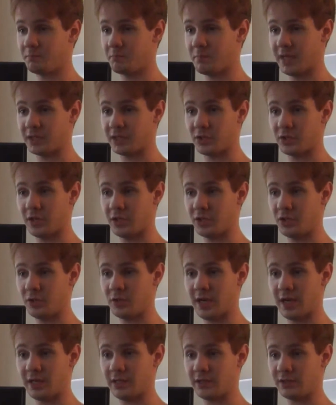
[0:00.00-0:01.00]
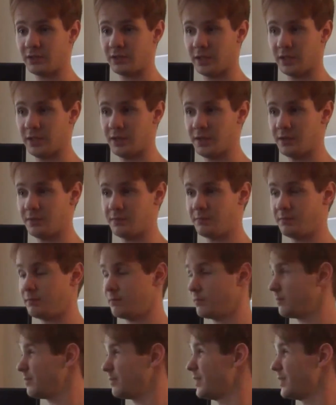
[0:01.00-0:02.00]
Best on you guys.
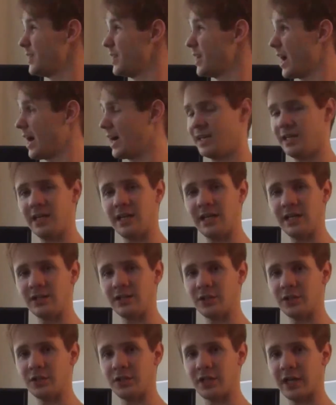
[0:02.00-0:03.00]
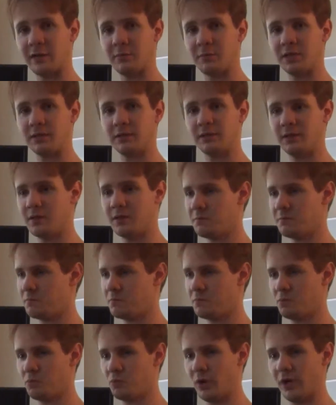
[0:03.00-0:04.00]
9 Keys Entertainment.
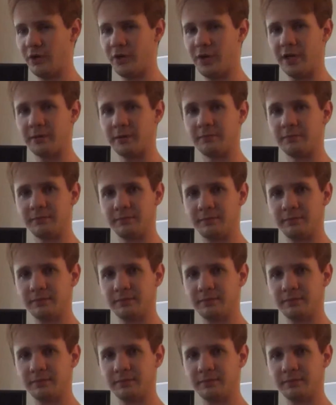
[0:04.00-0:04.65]
Well done.